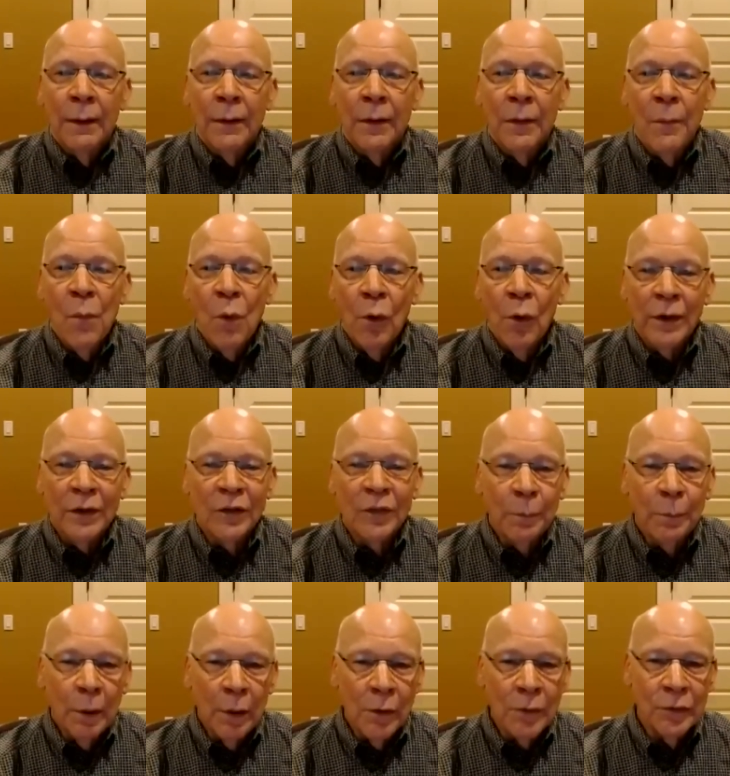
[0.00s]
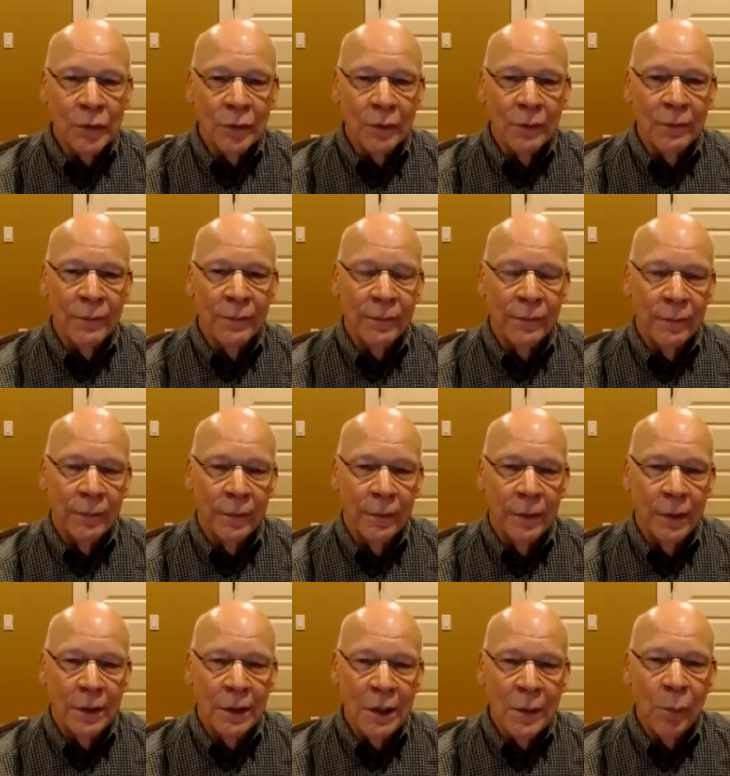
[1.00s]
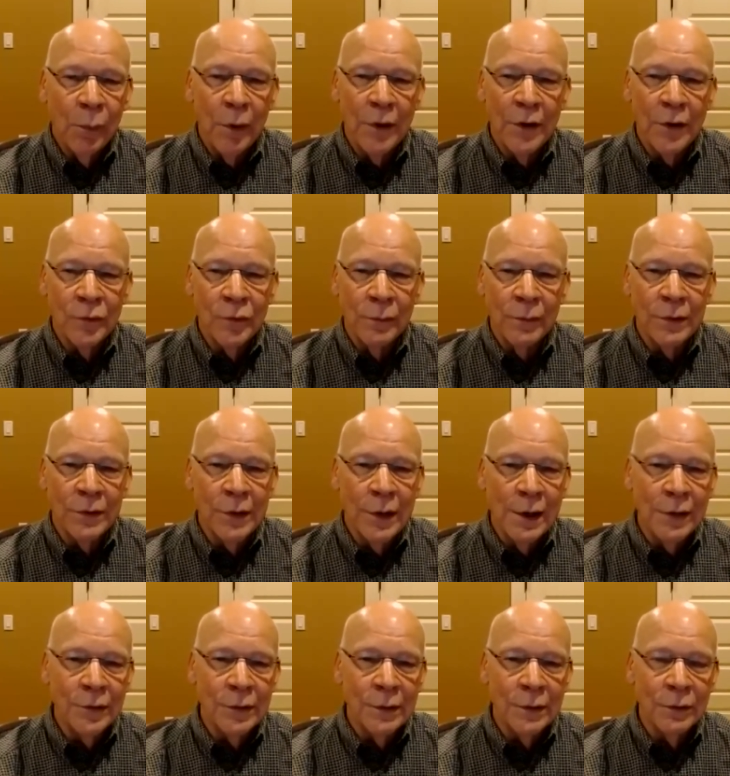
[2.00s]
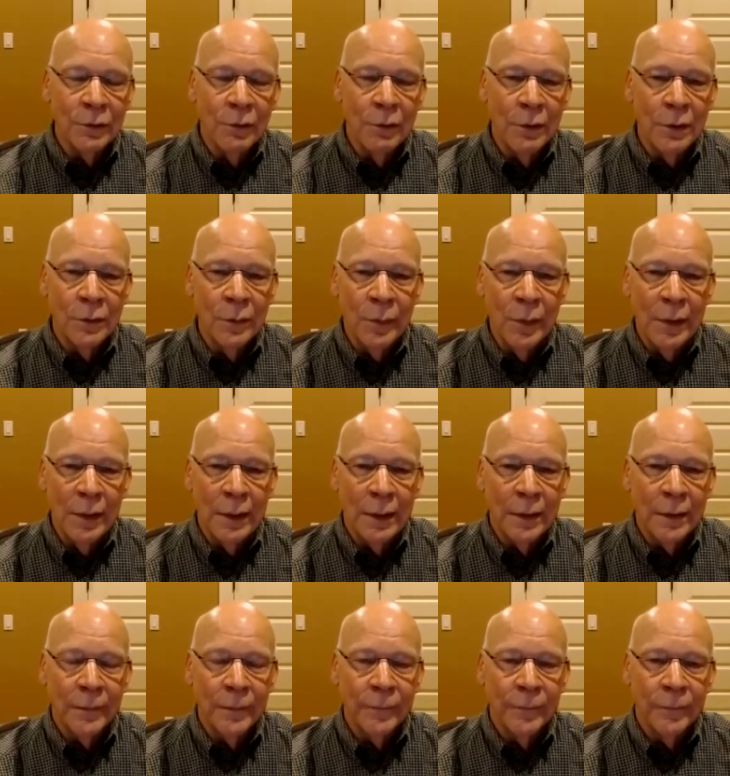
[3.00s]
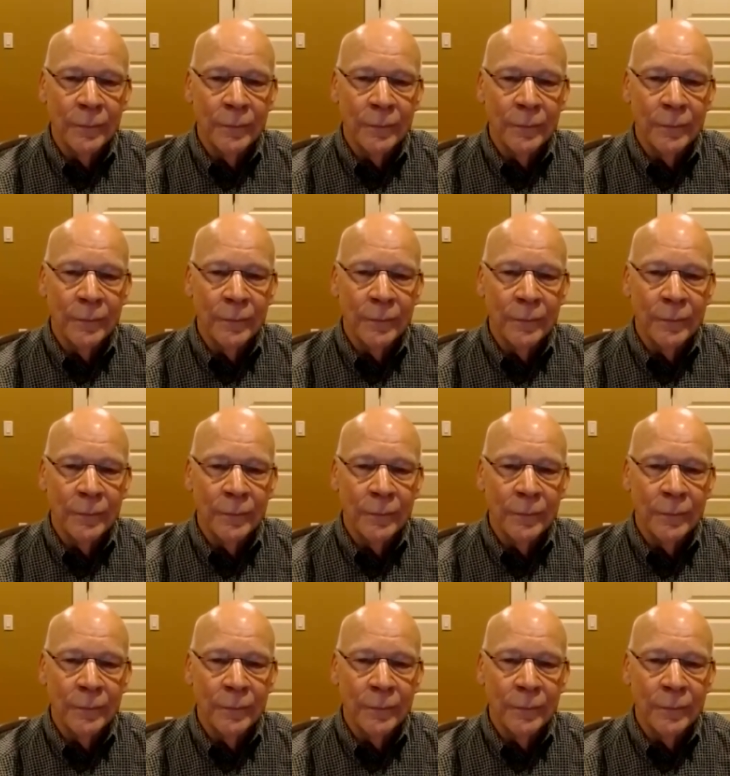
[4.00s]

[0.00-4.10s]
the more explosive the depressurization is going to be.